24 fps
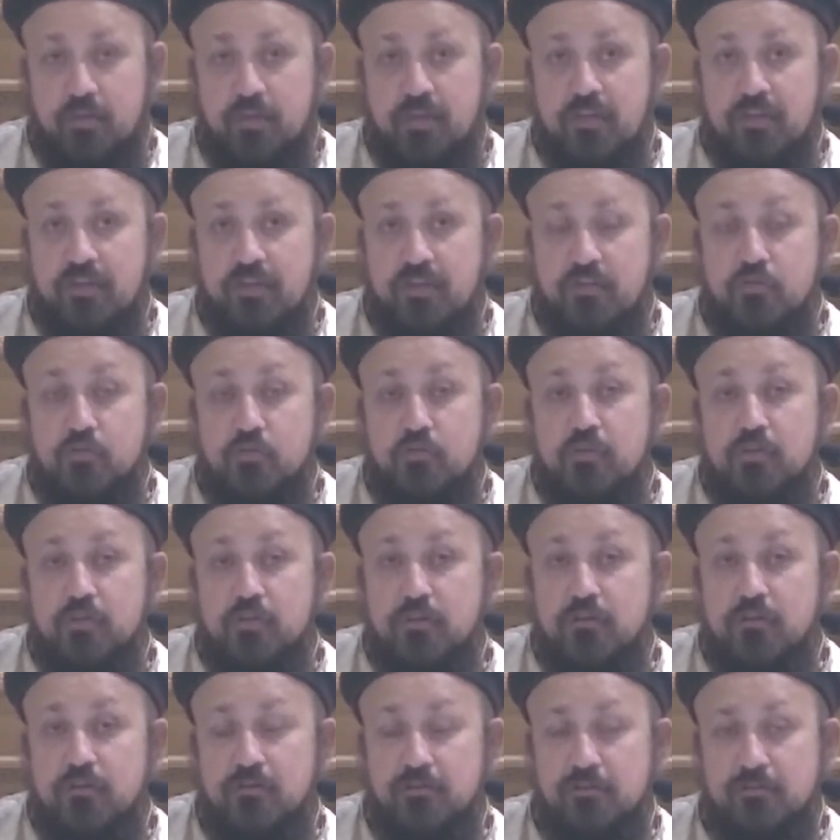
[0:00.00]

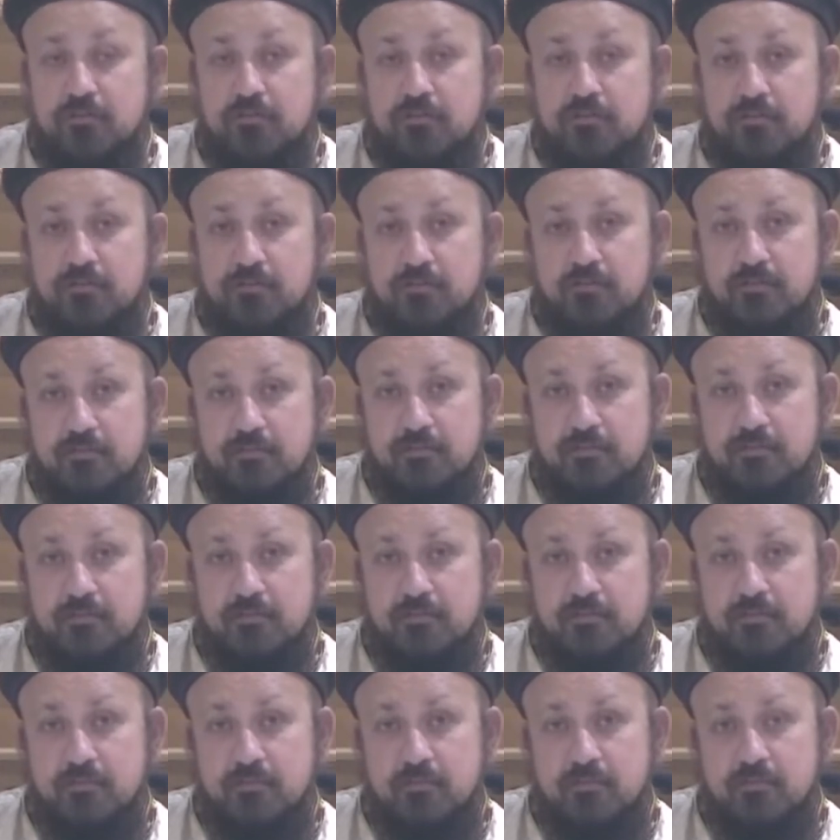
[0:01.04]

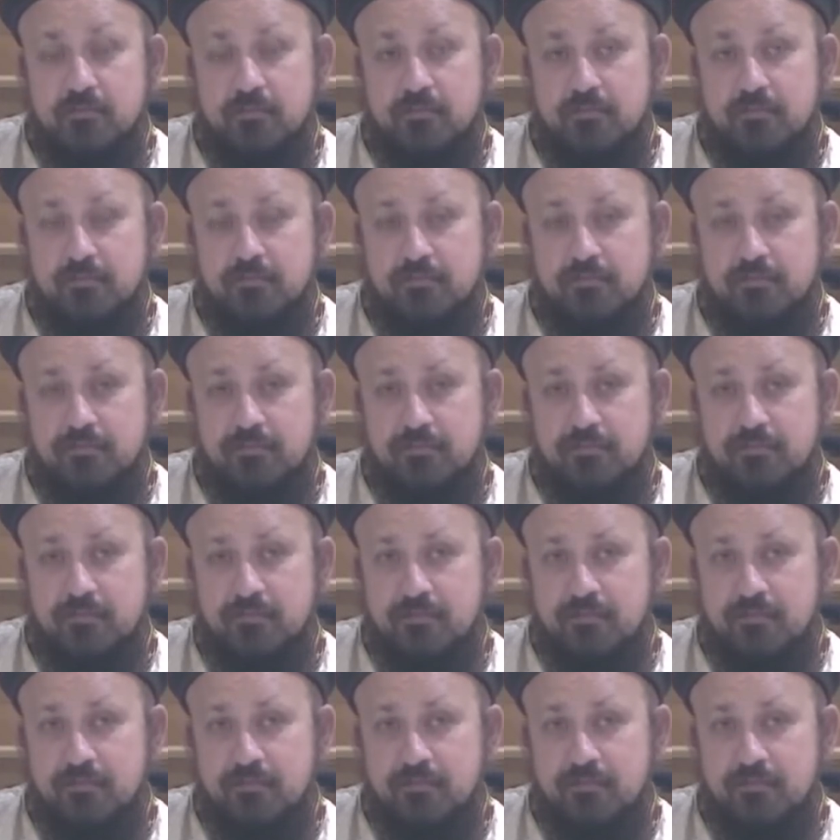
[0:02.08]
(silence)